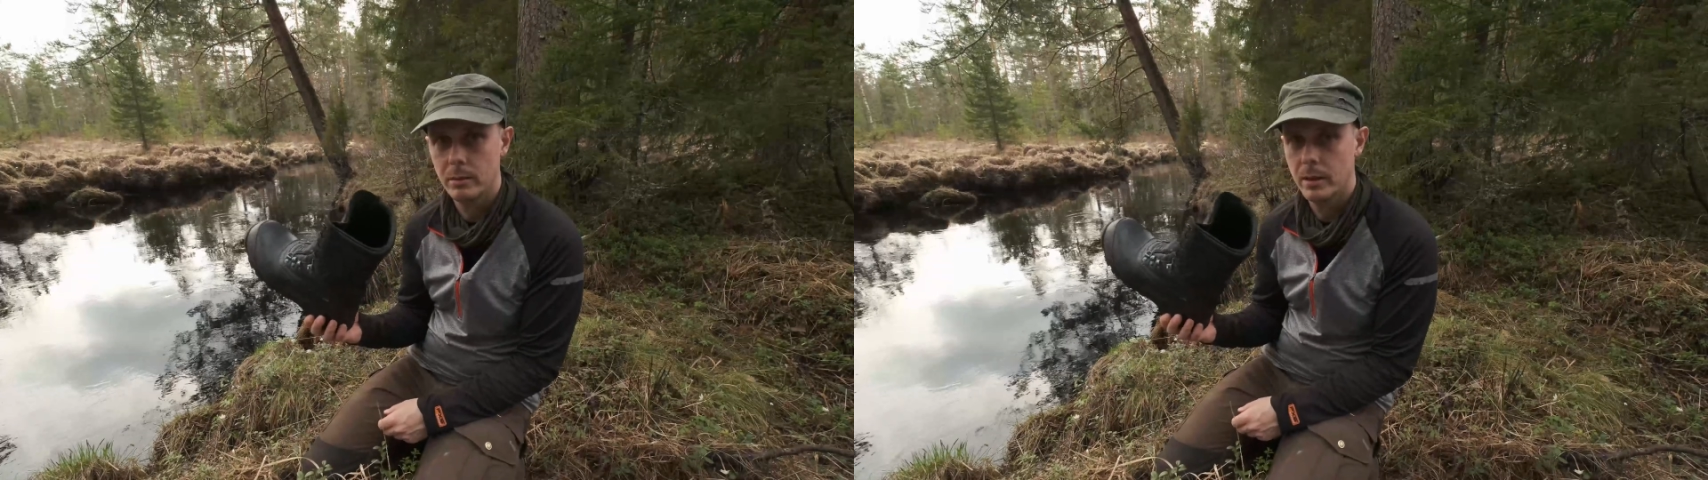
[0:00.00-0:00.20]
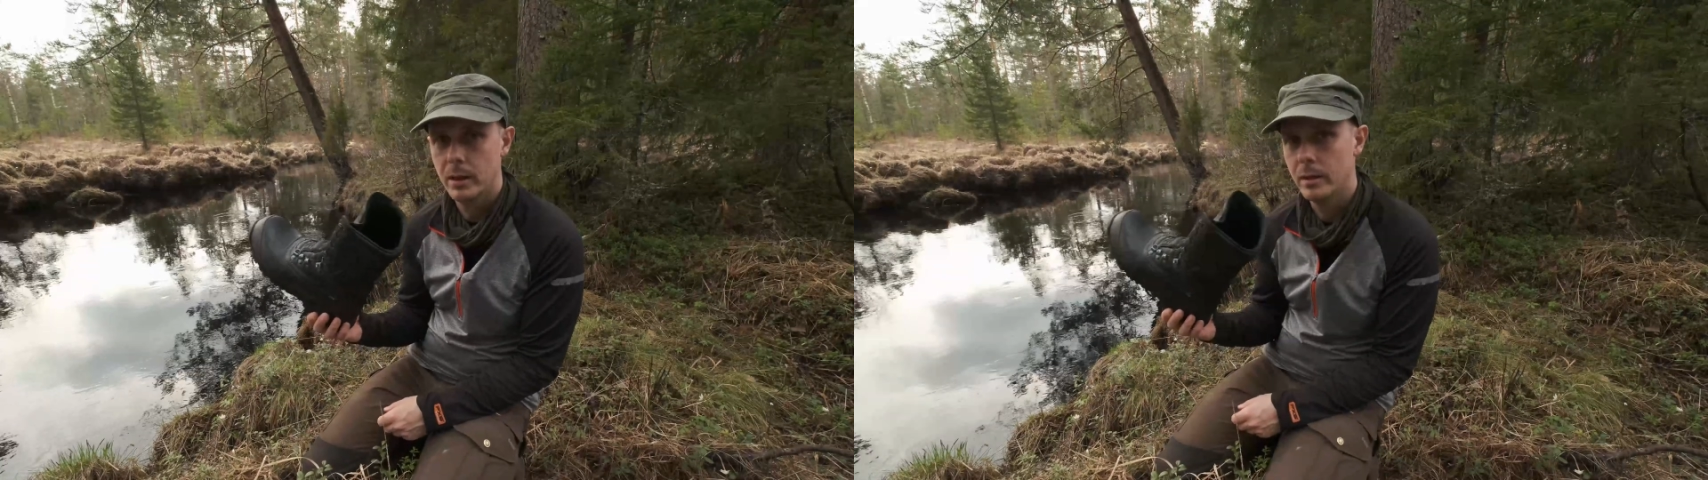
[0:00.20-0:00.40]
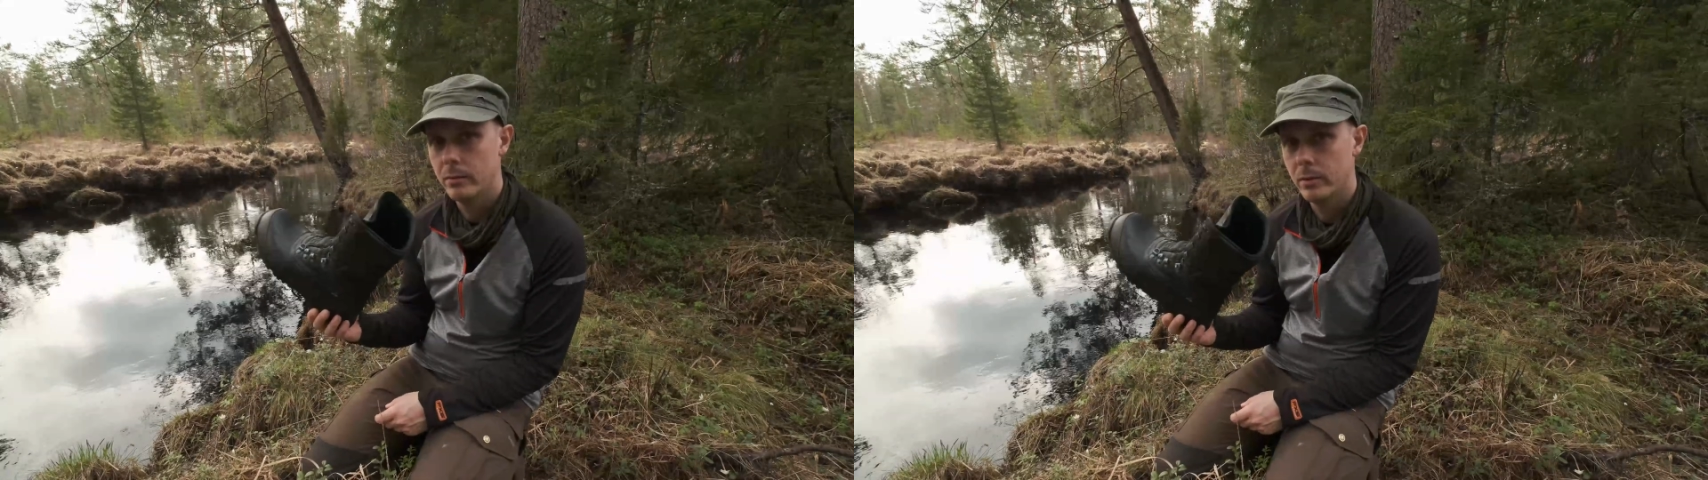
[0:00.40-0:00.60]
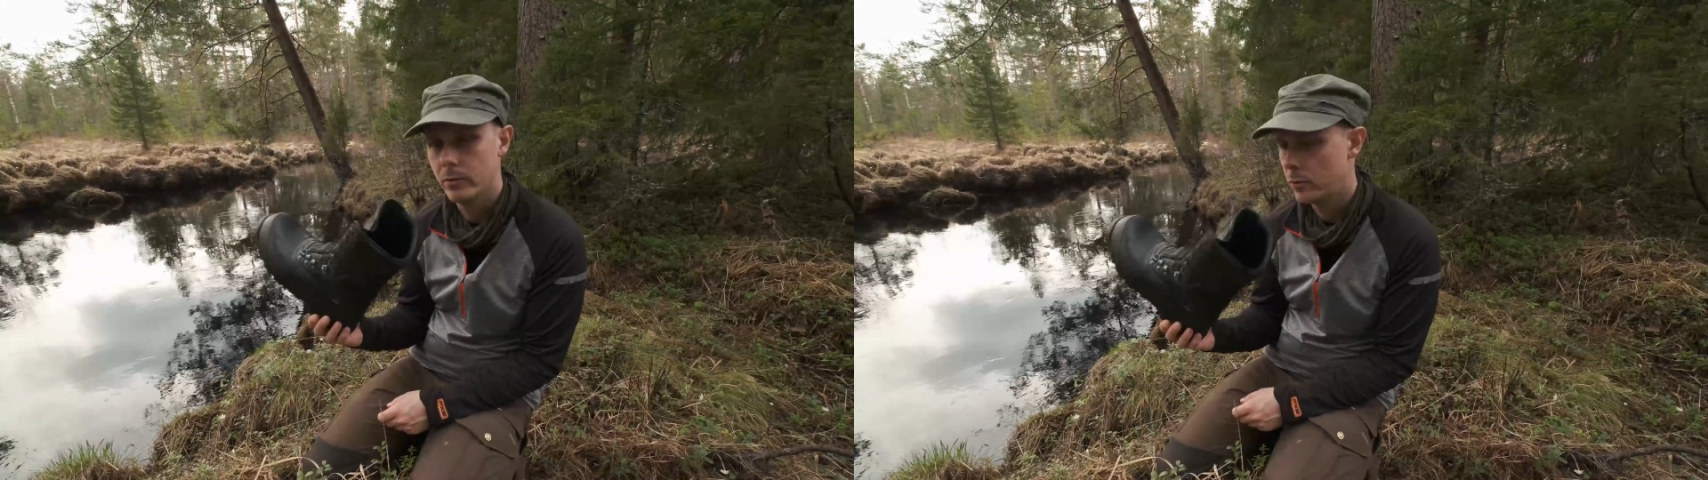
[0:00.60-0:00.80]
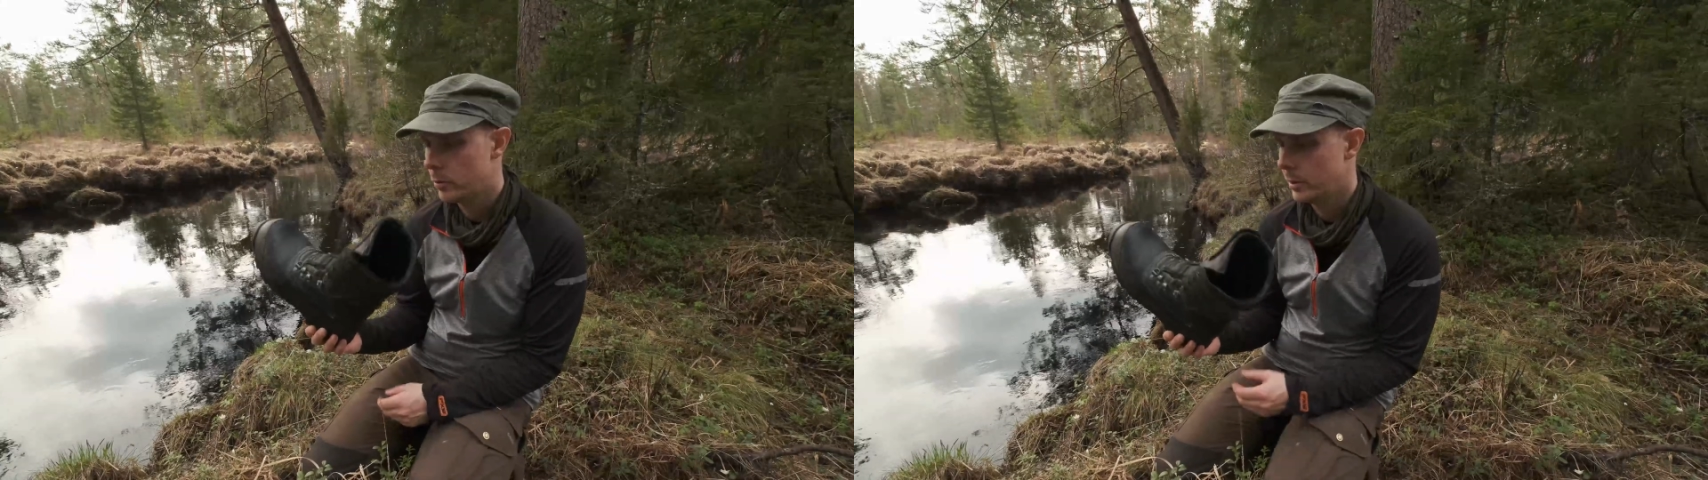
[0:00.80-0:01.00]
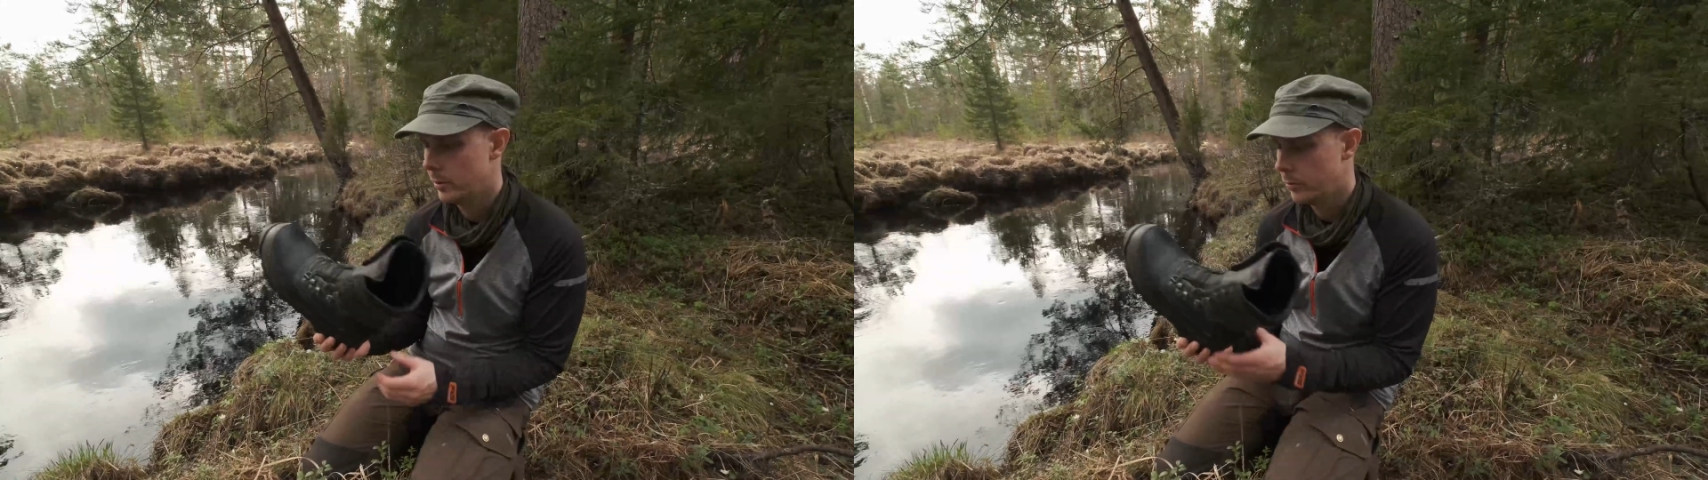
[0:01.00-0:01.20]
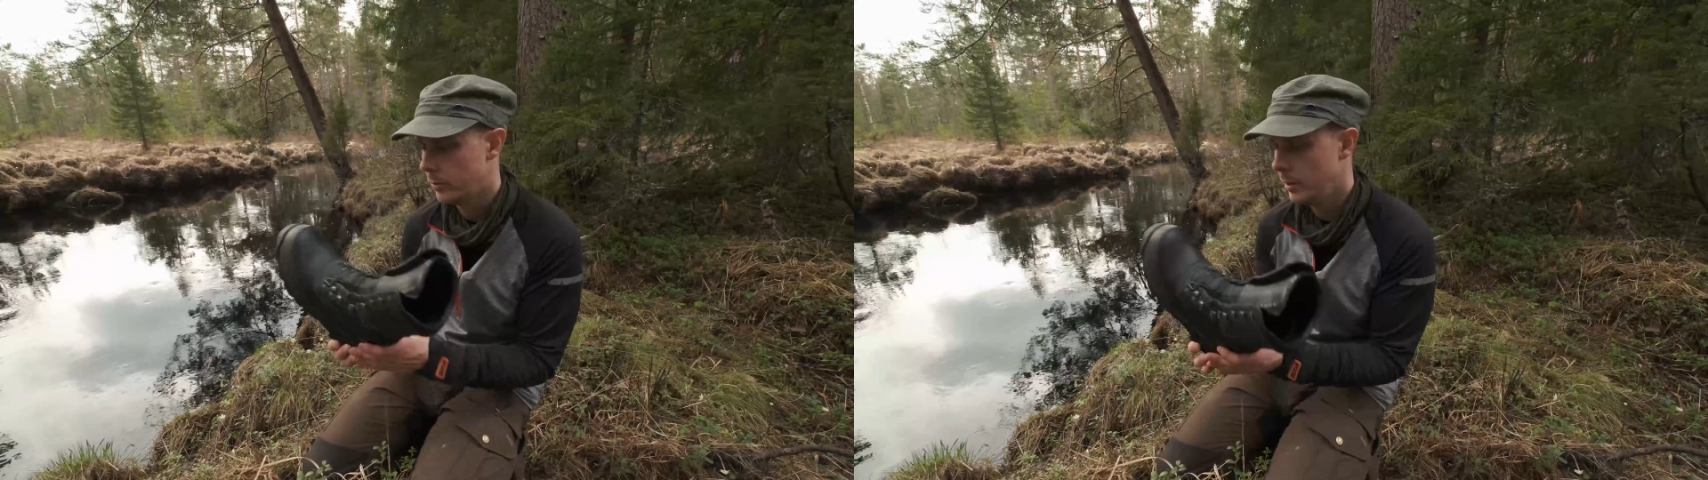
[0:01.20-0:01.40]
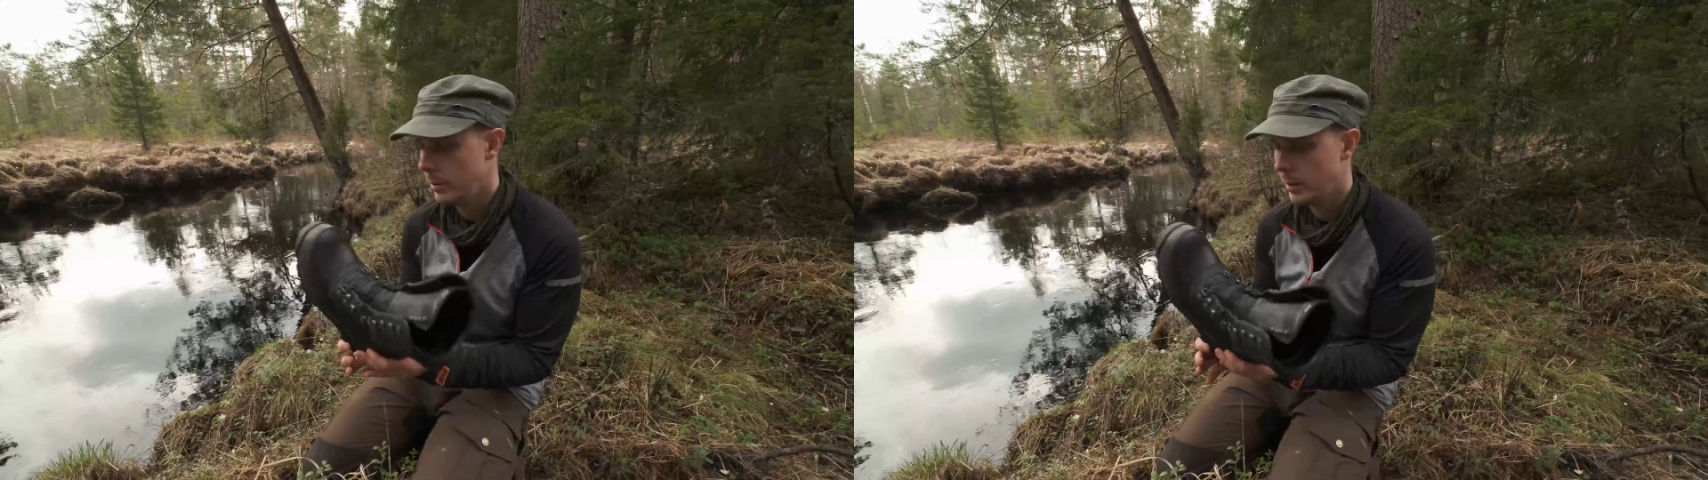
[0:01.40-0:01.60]
I have
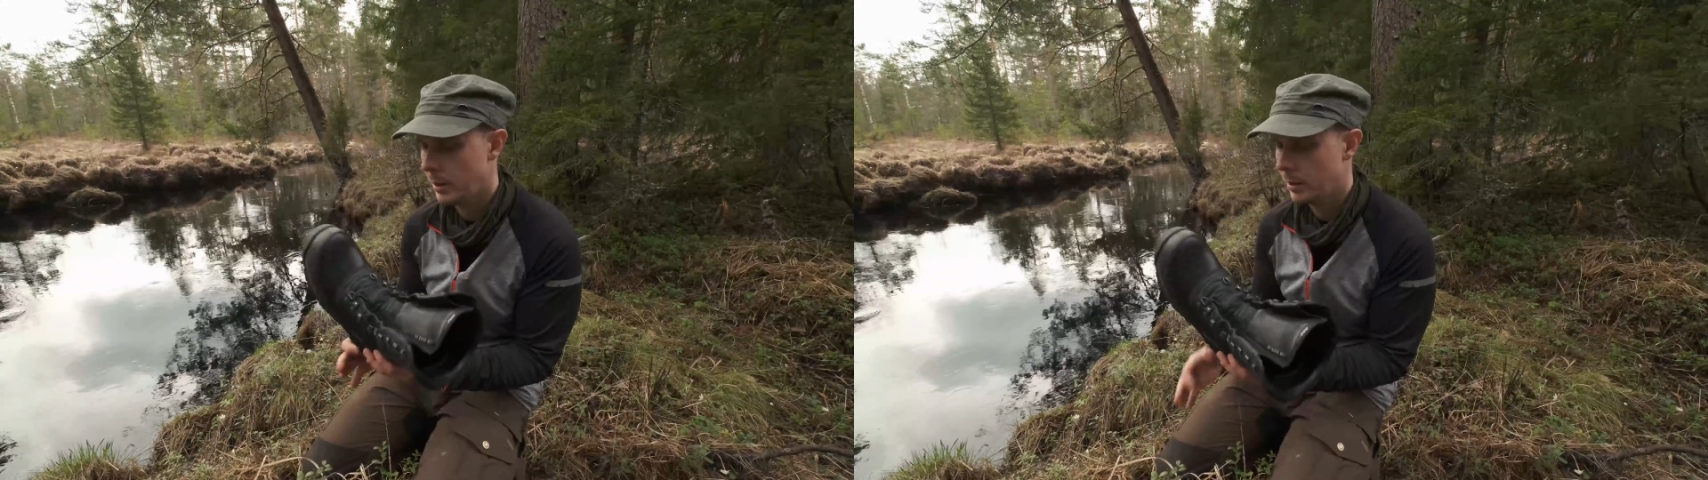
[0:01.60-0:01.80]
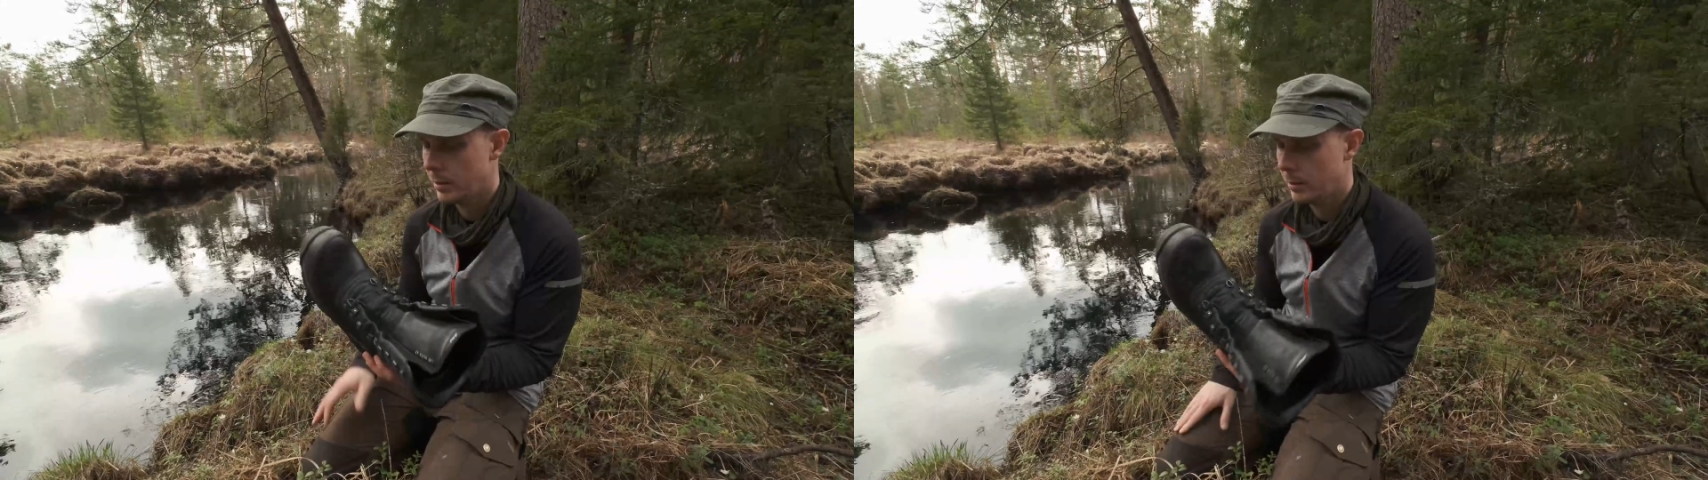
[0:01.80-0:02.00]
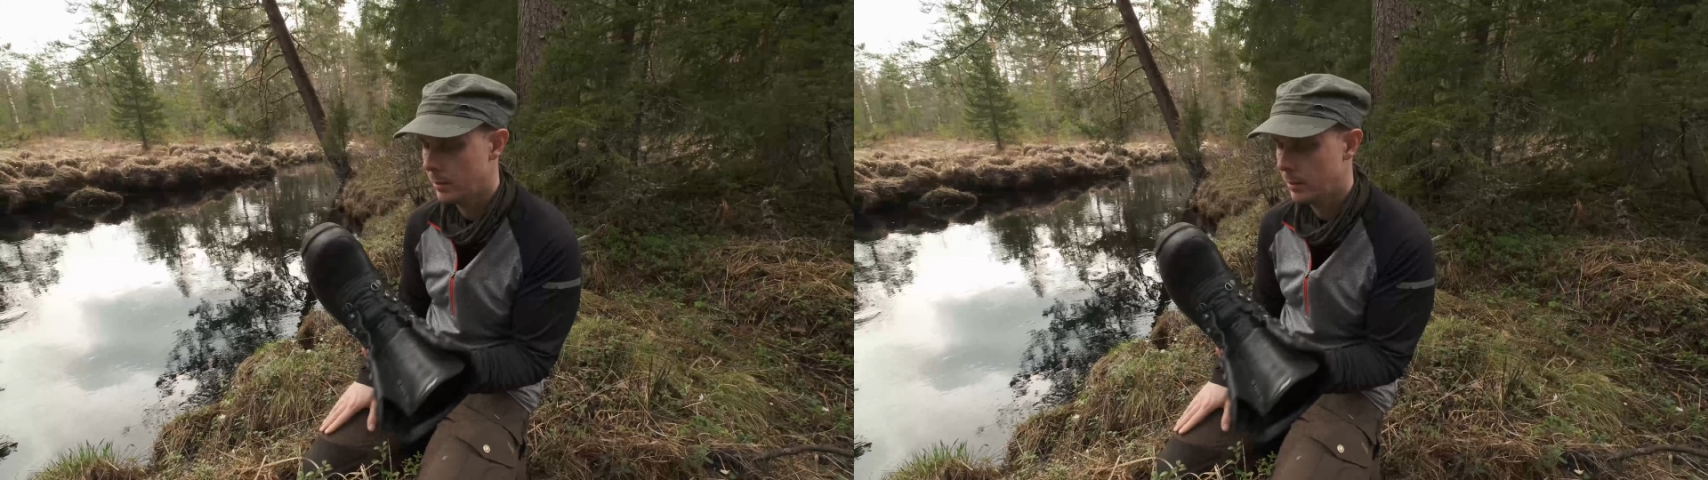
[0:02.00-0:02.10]
43 and